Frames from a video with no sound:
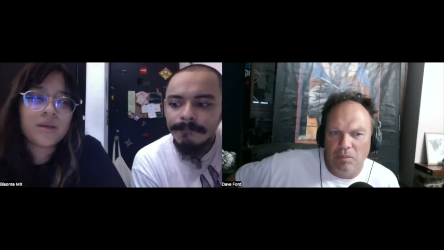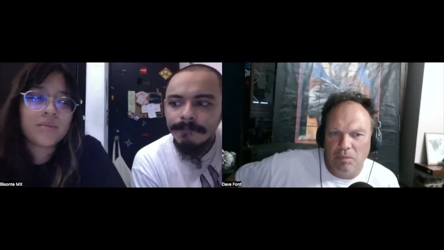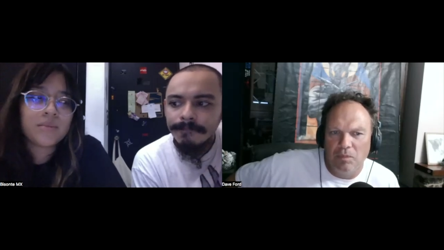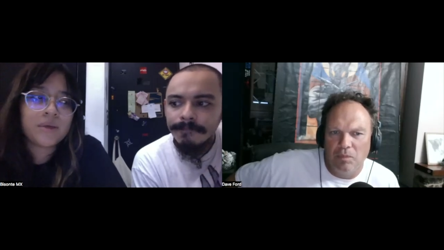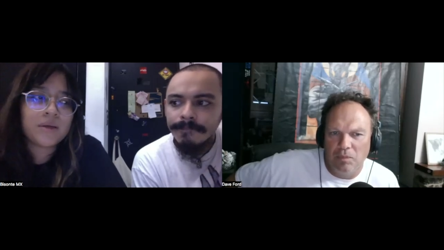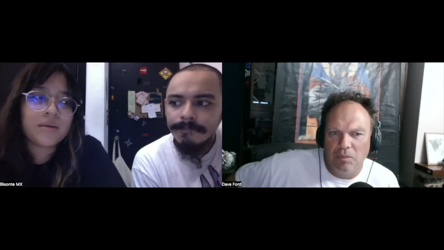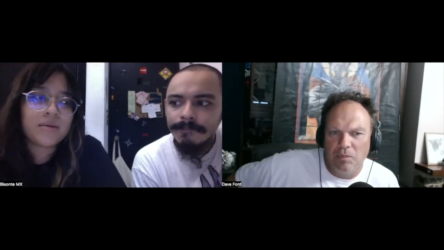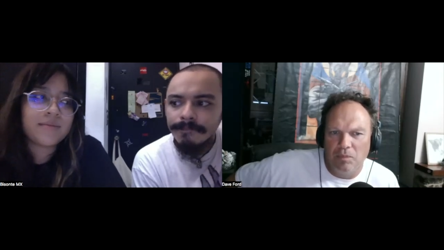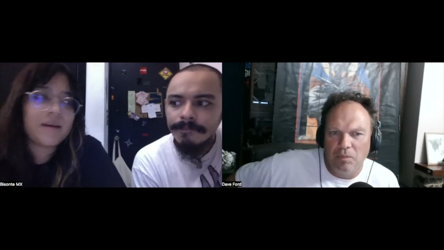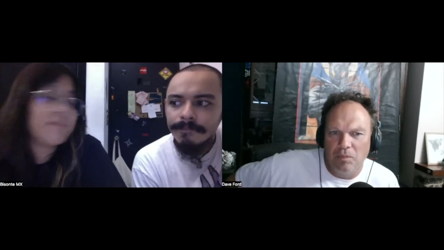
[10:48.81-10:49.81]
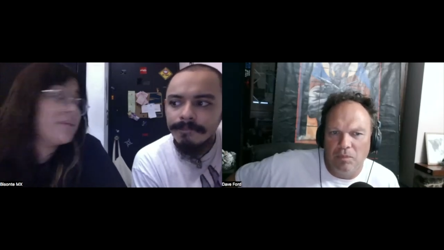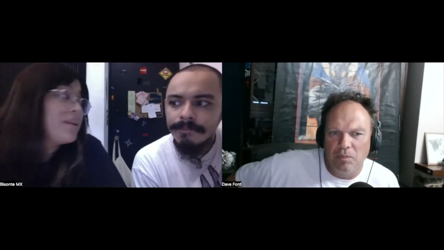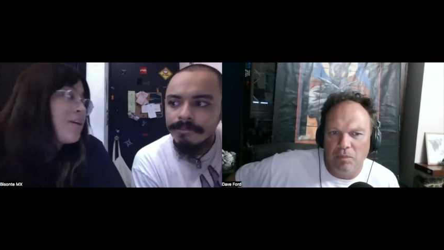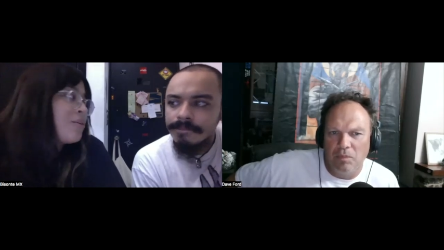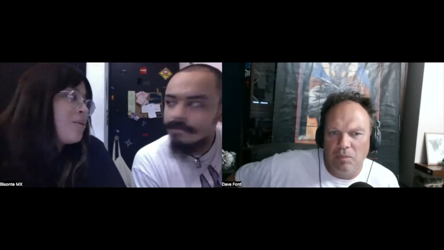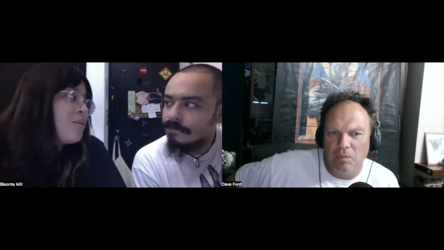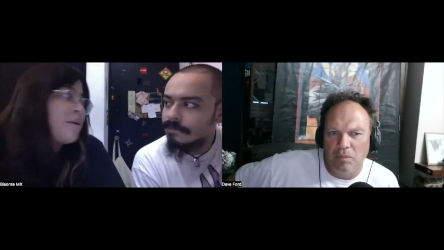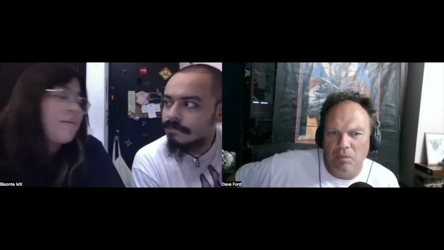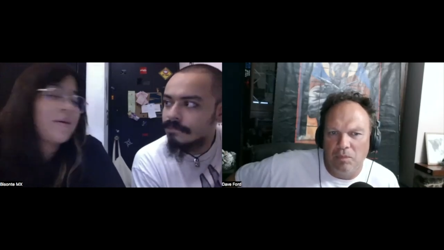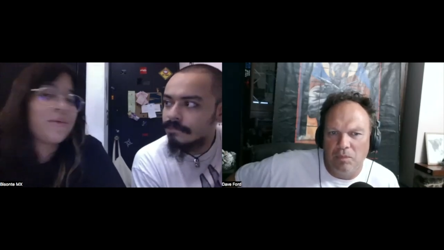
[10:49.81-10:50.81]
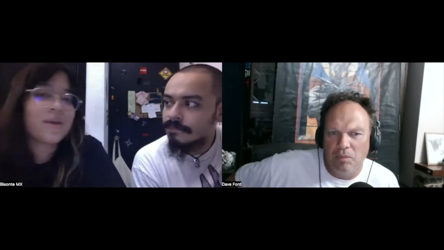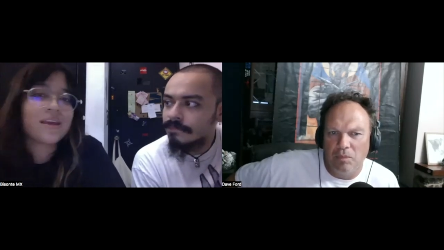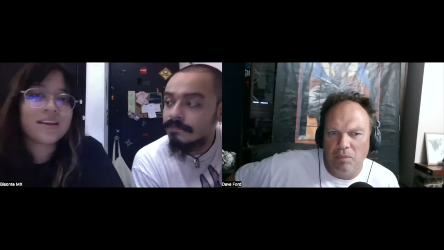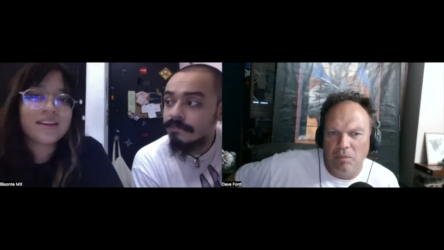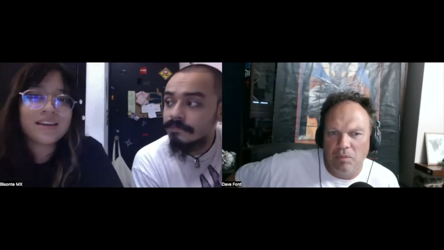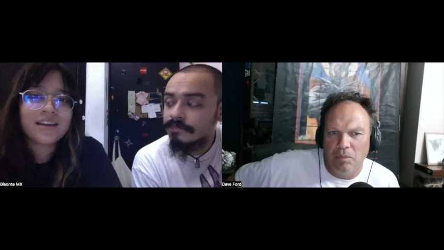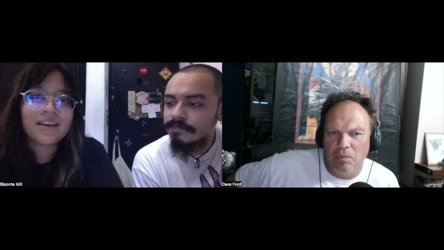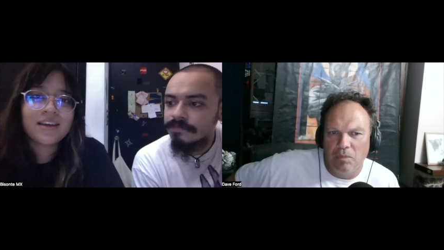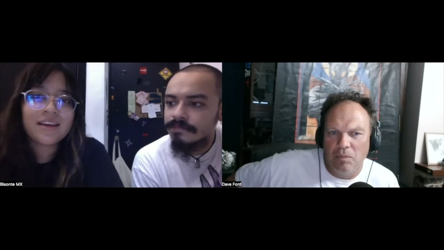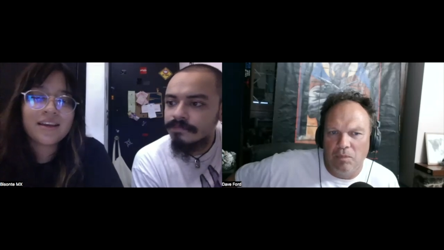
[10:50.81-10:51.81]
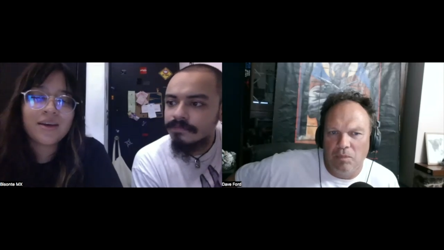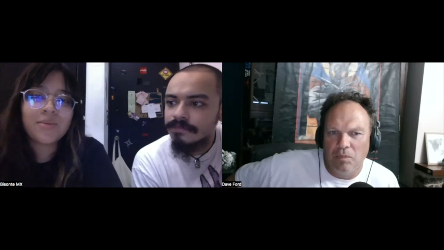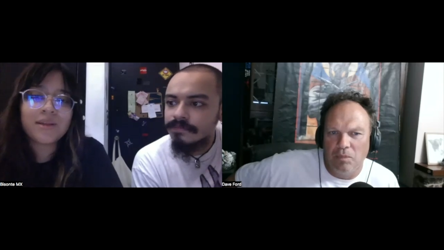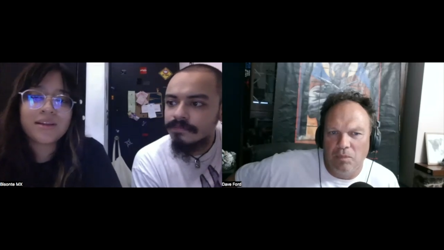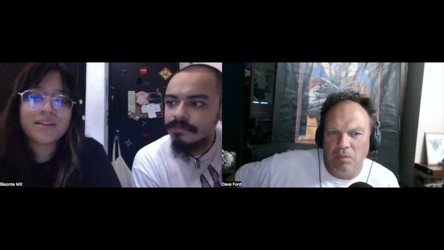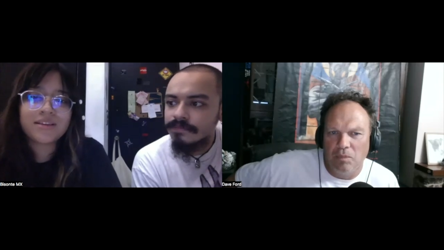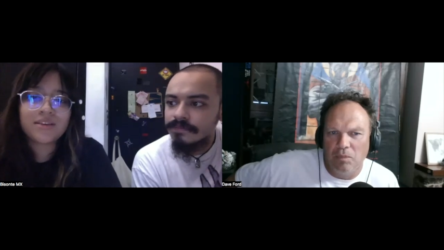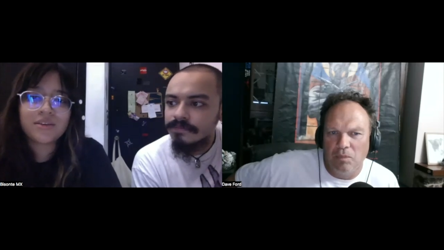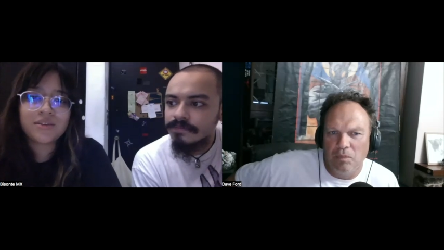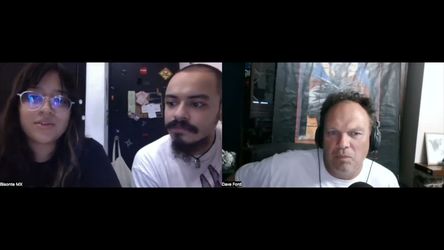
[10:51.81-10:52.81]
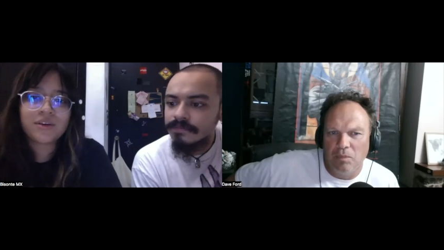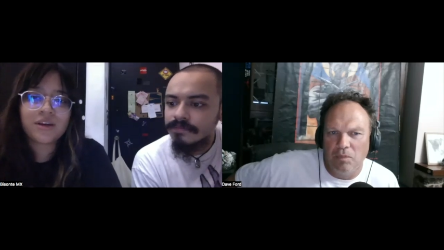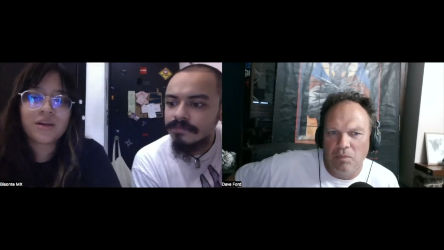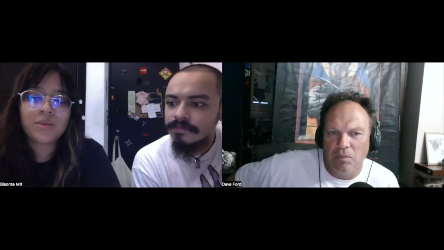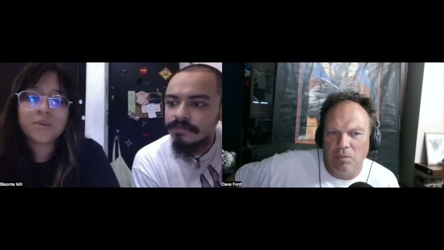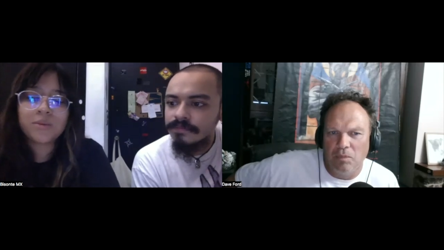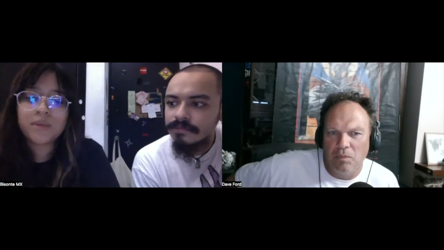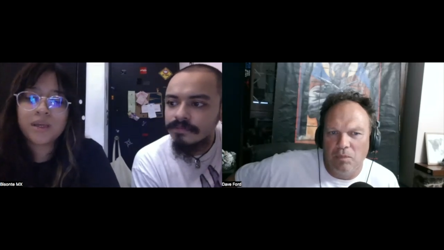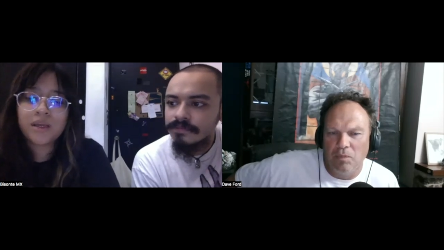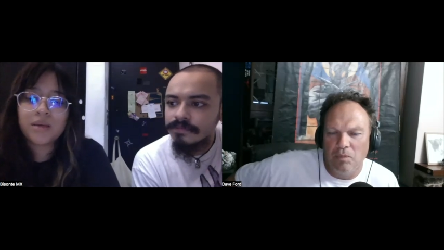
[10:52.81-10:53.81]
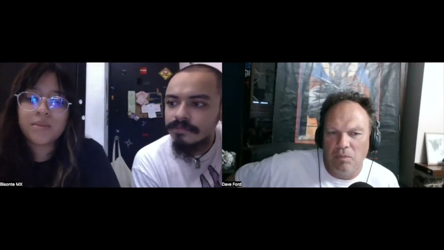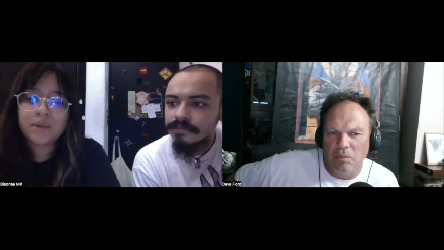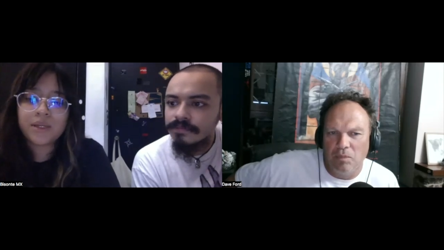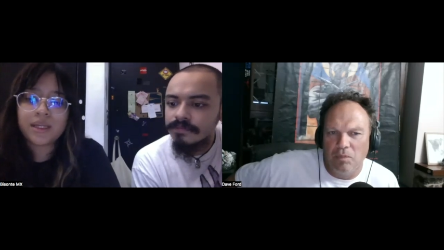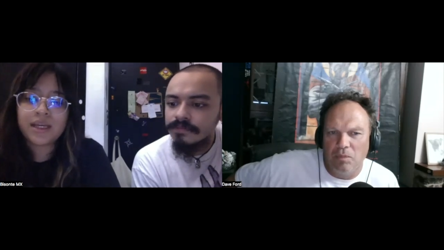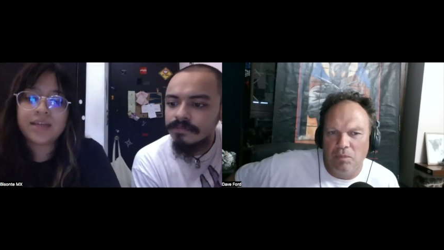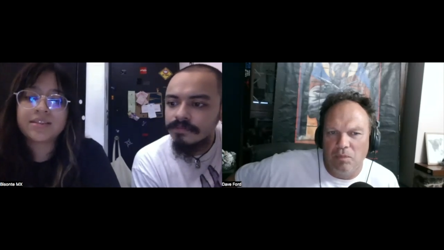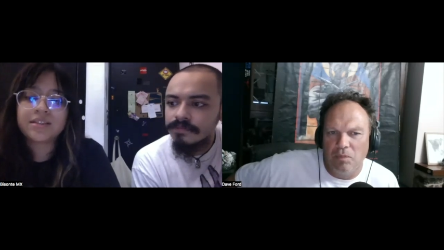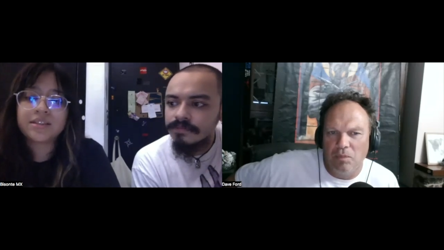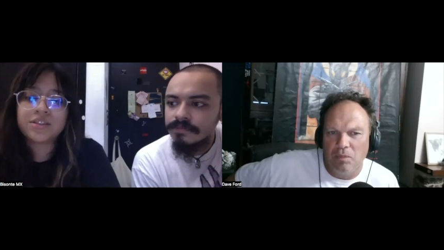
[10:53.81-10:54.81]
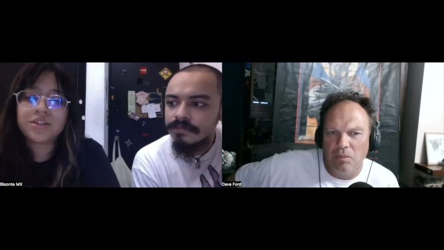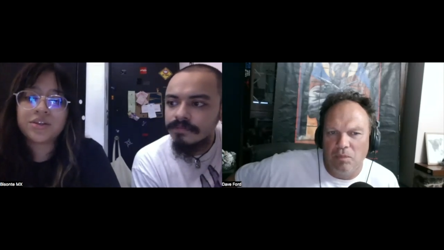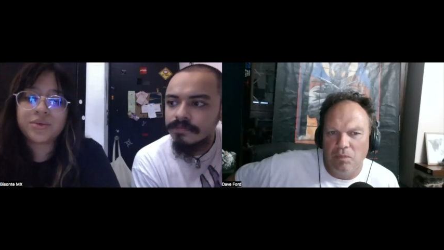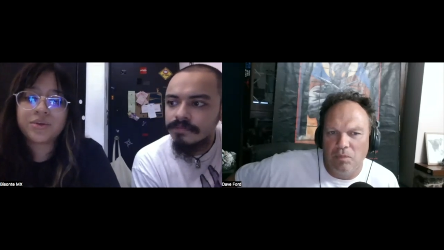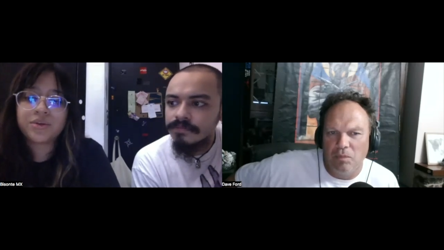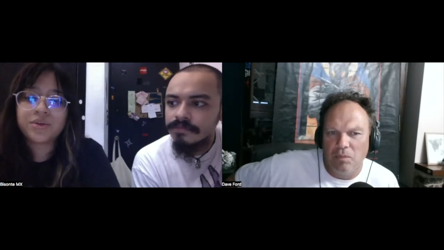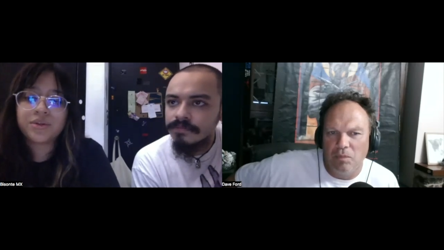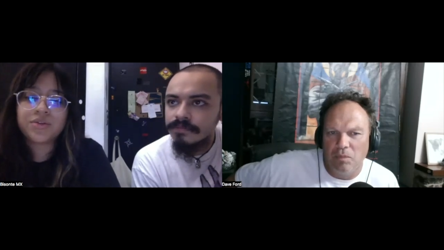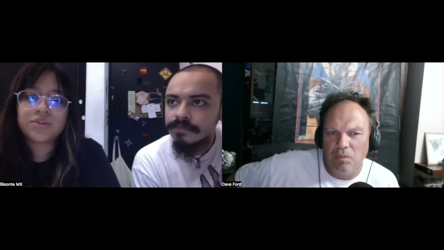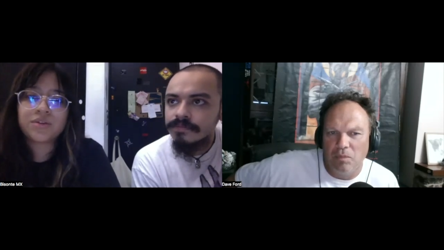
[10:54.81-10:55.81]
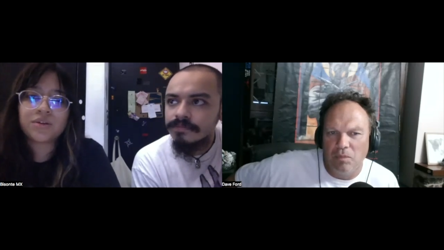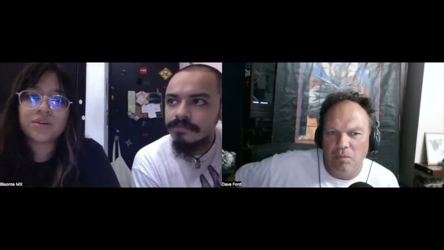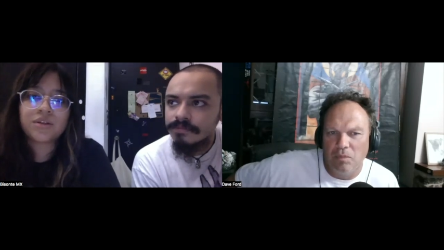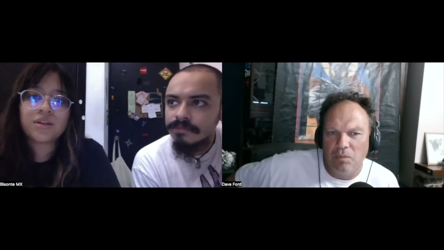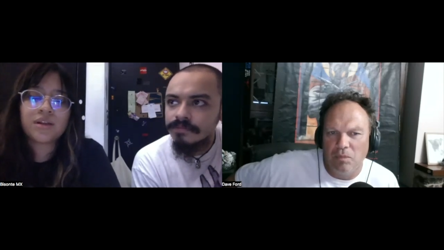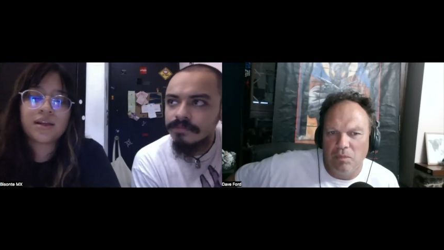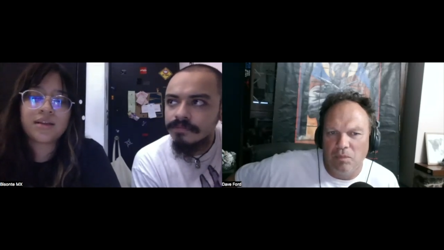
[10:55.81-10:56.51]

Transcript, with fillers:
Speaker 1: But mm. I mean, I don't know. Maybe we can complete the songs for an album. But yes, this year we're going to start like